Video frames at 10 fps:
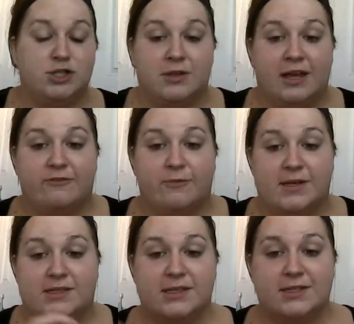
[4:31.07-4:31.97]
too light for
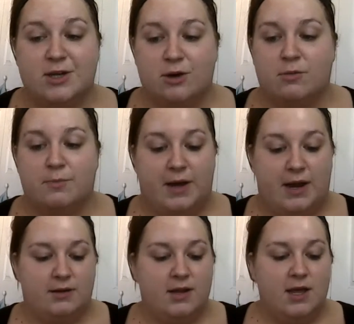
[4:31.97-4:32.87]
my skin tone,
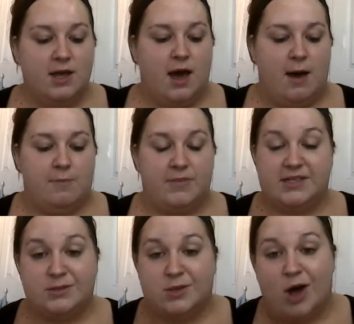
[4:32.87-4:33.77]
but this
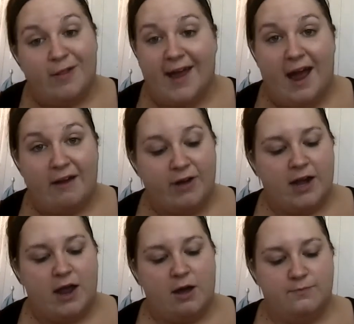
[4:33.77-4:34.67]
is all I have
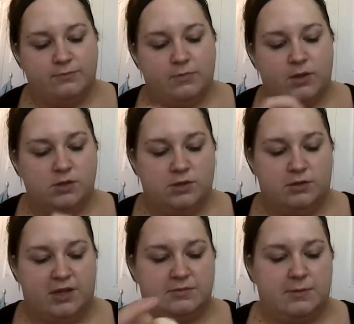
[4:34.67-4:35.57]
right now, so
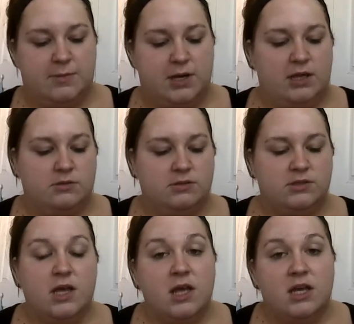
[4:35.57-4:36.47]
that's what I'm going to
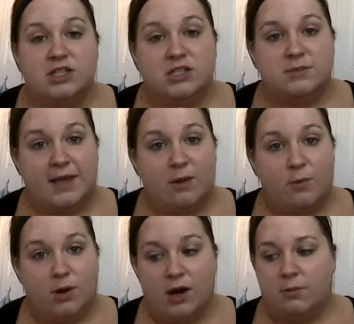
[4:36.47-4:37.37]
use. Just make it
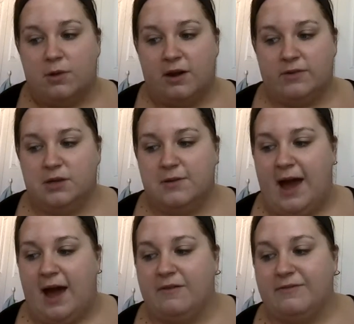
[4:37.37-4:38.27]
work, whatever you
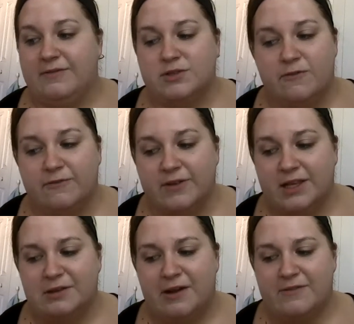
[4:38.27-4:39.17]
have. Don't feel
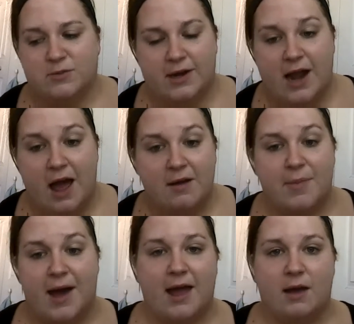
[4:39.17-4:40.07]
like you have to run out and
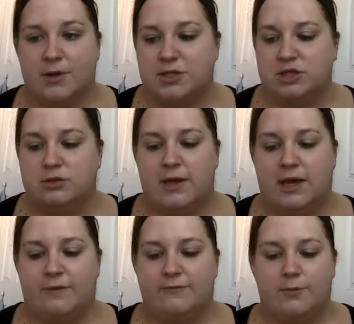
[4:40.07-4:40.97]
buy a bunch of new
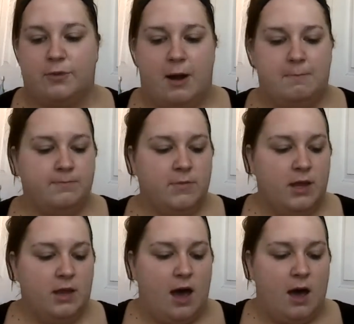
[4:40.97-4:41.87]
makeup for prom.
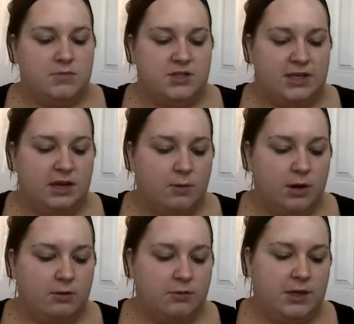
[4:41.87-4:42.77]
Just kind of
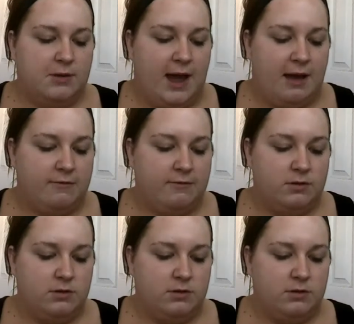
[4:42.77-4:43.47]
work with what you have.